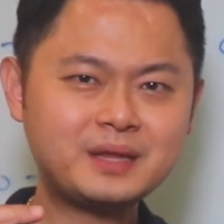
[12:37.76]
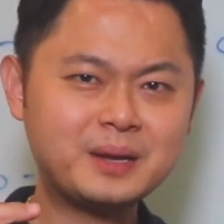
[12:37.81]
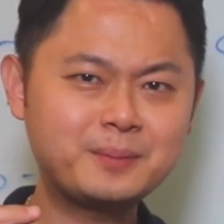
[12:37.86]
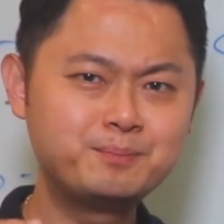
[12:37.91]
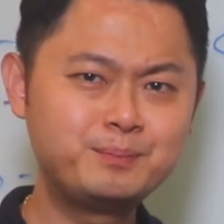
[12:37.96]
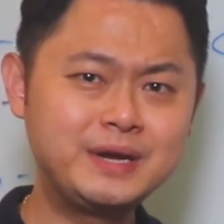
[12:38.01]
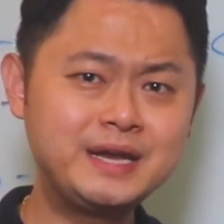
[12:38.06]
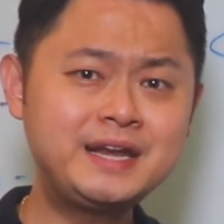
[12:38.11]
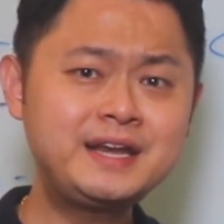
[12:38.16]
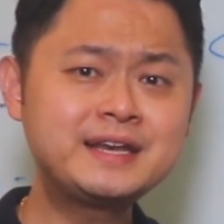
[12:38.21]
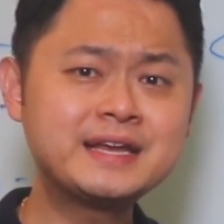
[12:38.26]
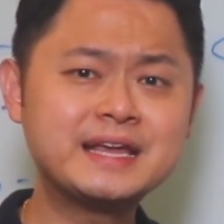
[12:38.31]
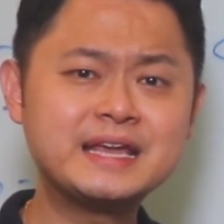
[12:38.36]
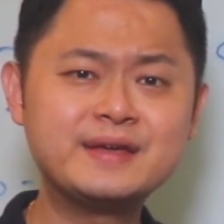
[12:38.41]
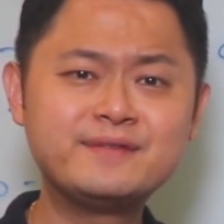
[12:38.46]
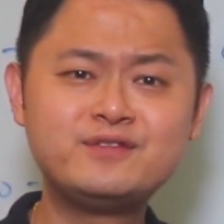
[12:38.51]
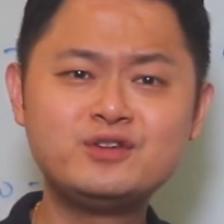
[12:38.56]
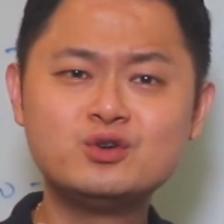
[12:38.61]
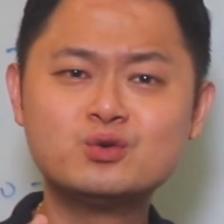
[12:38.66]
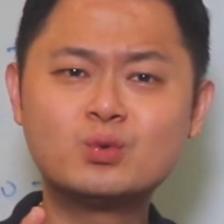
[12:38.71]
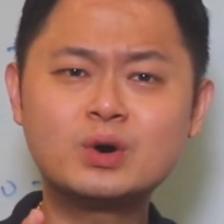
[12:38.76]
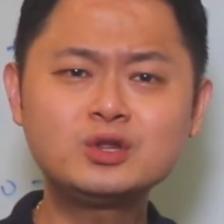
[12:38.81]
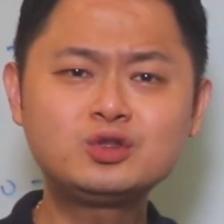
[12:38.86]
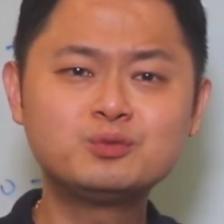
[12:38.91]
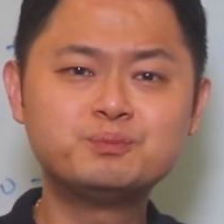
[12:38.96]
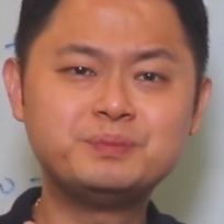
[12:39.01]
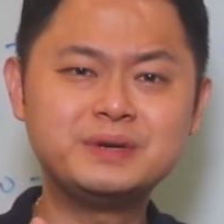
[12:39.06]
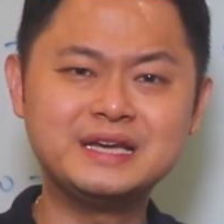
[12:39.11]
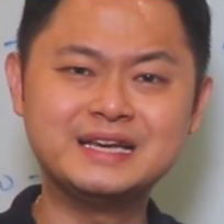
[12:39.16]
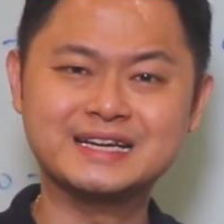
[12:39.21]
Meaning that if you want to
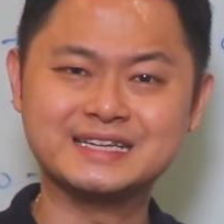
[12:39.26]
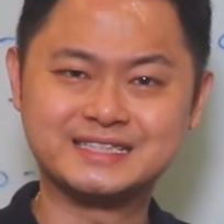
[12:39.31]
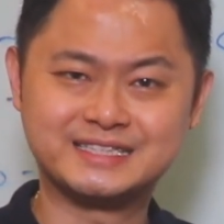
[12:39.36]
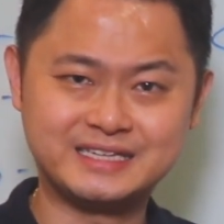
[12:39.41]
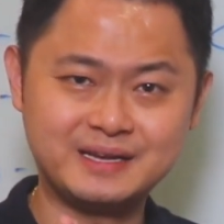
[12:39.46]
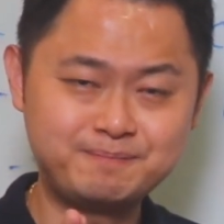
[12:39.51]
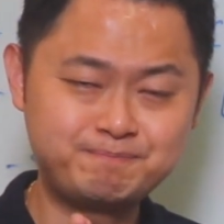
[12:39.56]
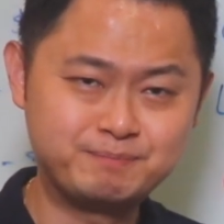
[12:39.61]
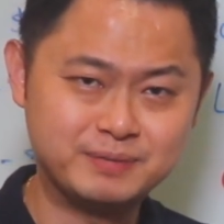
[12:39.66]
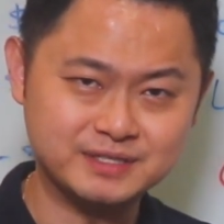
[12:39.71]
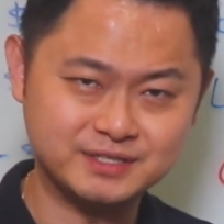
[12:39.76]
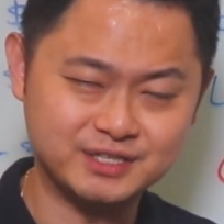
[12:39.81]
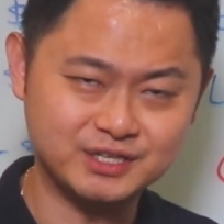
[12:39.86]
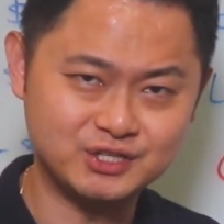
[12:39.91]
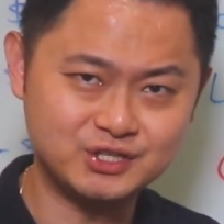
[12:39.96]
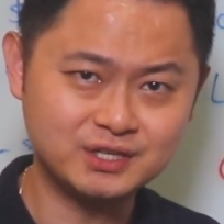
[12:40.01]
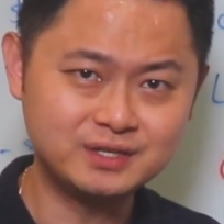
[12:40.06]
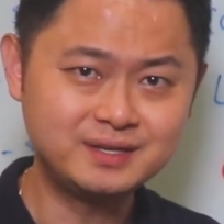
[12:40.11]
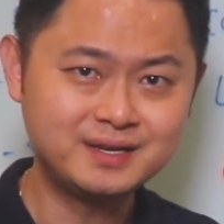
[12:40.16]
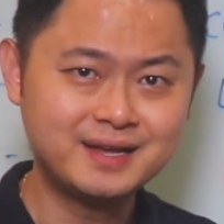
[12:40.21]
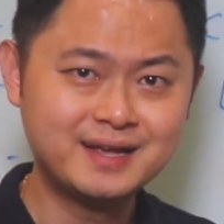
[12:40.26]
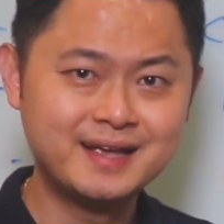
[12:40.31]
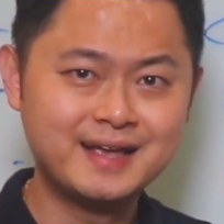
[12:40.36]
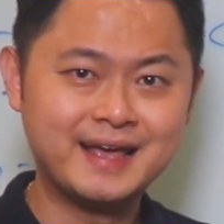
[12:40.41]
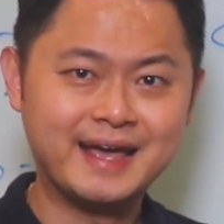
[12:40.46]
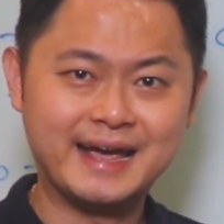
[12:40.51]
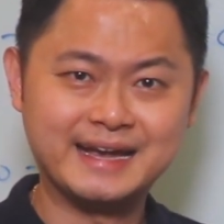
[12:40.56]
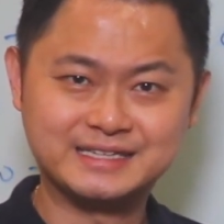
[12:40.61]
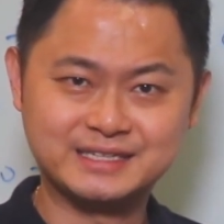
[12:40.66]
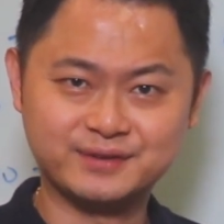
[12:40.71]
be in the same position
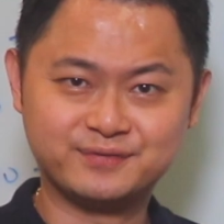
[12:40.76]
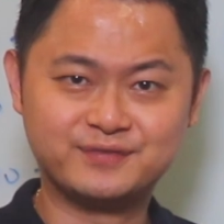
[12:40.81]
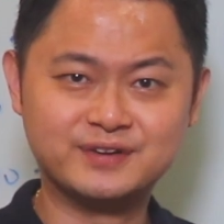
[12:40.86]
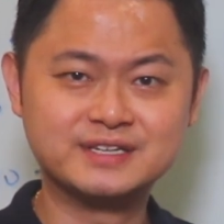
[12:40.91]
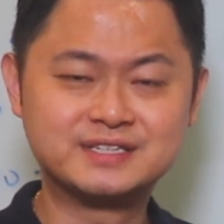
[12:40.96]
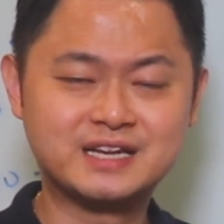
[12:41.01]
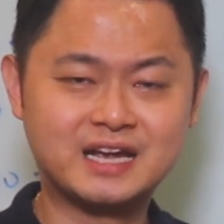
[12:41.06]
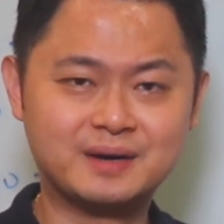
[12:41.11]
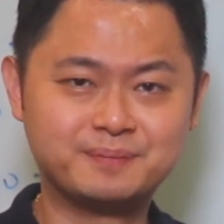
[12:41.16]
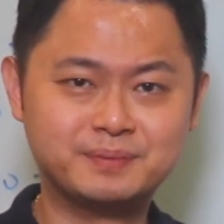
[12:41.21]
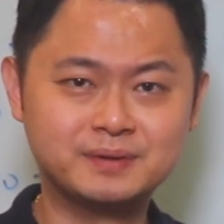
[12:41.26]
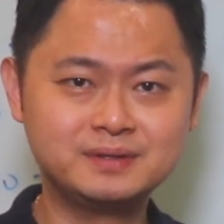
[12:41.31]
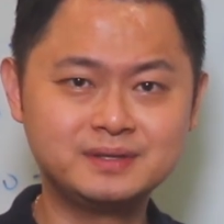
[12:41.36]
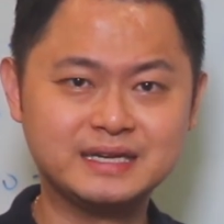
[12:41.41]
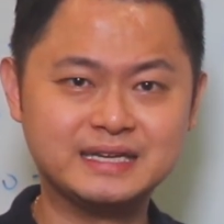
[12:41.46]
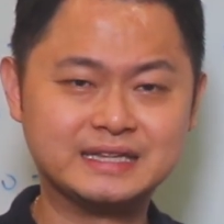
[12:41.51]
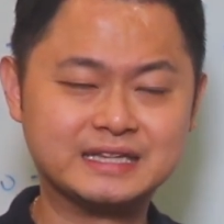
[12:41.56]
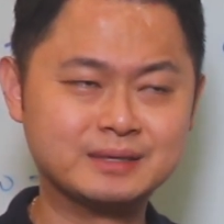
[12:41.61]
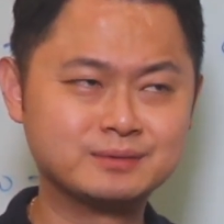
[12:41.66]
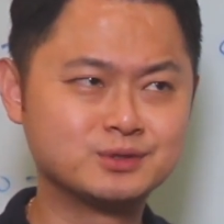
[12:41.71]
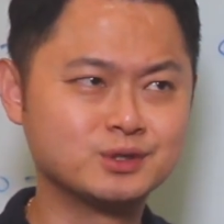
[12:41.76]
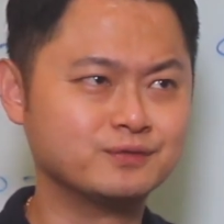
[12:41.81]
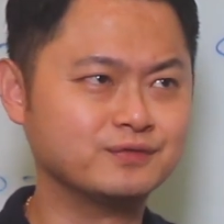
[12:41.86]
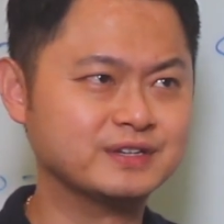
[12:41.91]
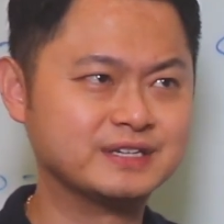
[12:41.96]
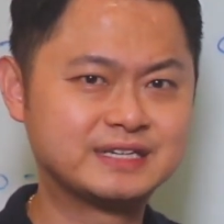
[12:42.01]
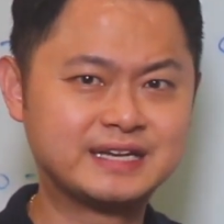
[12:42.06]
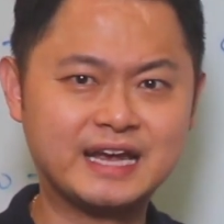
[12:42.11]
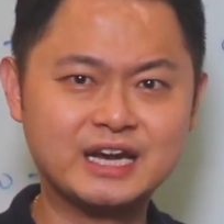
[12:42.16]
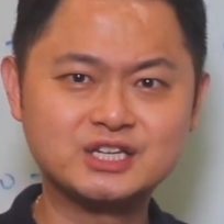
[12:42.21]
as the first couple in terms of a
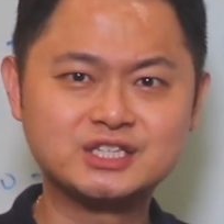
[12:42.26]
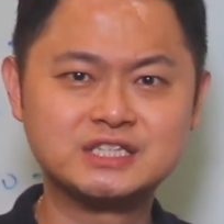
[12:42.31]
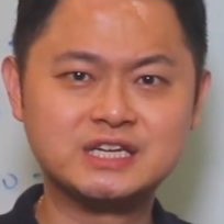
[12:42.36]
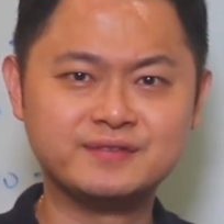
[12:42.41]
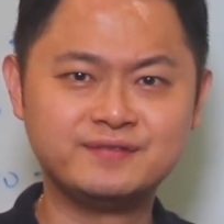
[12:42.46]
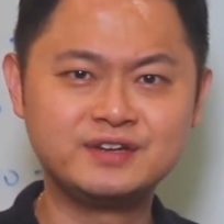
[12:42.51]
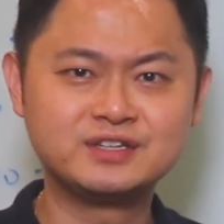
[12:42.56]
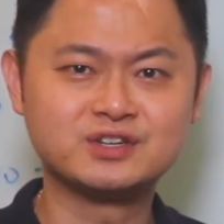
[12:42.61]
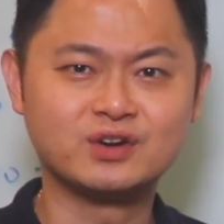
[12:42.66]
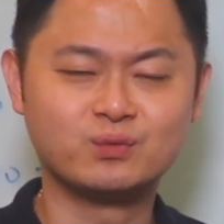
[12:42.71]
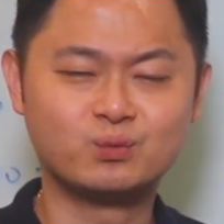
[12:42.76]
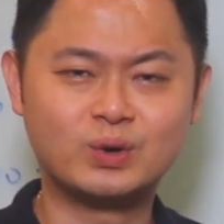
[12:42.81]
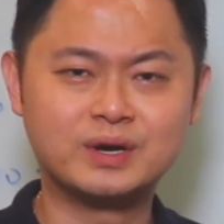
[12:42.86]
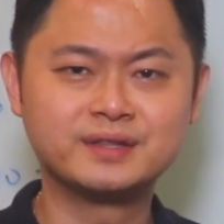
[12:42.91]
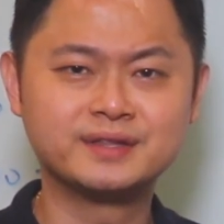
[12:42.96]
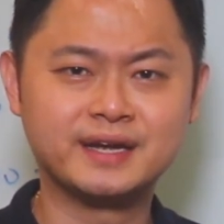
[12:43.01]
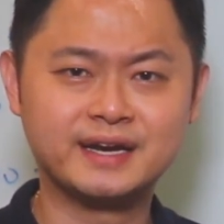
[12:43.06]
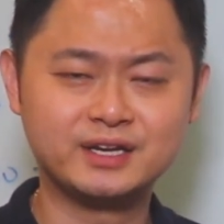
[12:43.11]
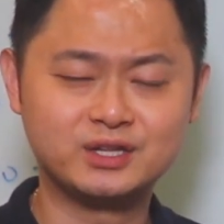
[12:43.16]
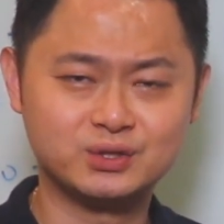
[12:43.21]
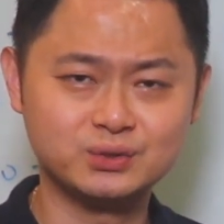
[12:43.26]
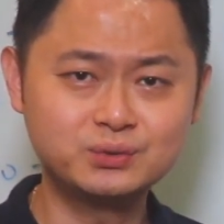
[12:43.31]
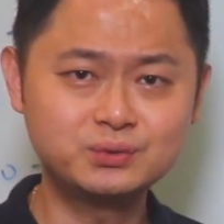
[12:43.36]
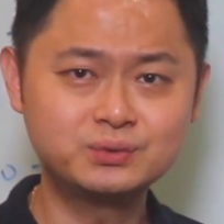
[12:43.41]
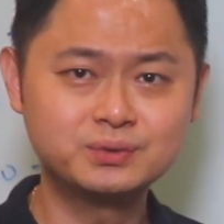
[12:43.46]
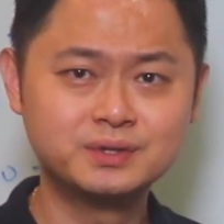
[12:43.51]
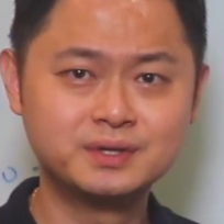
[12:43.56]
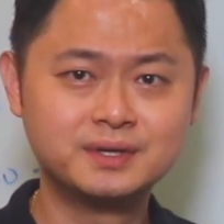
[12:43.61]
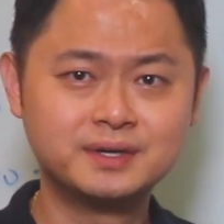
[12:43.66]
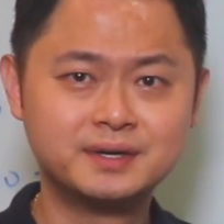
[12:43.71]
cash savings of 192,
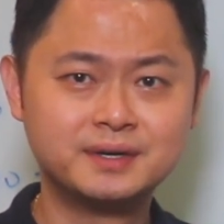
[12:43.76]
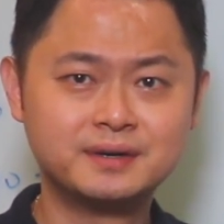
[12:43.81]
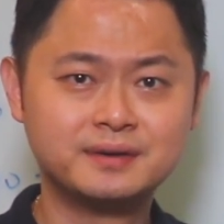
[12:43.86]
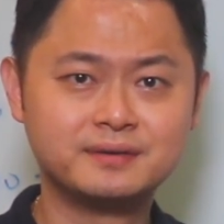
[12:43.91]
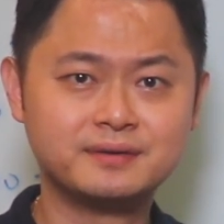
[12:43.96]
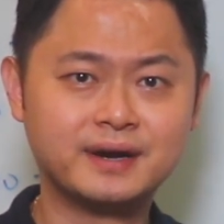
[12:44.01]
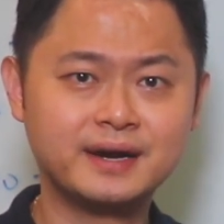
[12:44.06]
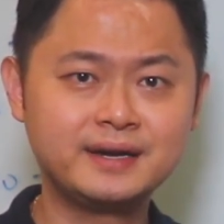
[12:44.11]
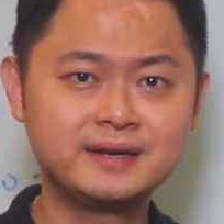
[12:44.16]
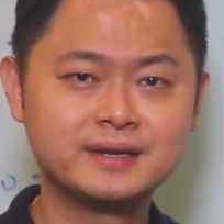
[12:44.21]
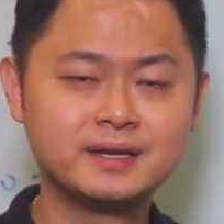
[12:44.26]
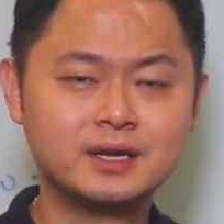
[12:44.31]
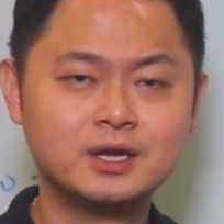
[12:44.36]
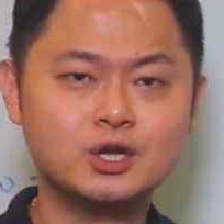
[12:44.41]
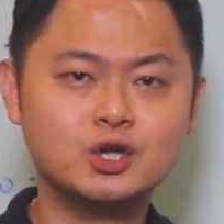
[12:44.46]
right?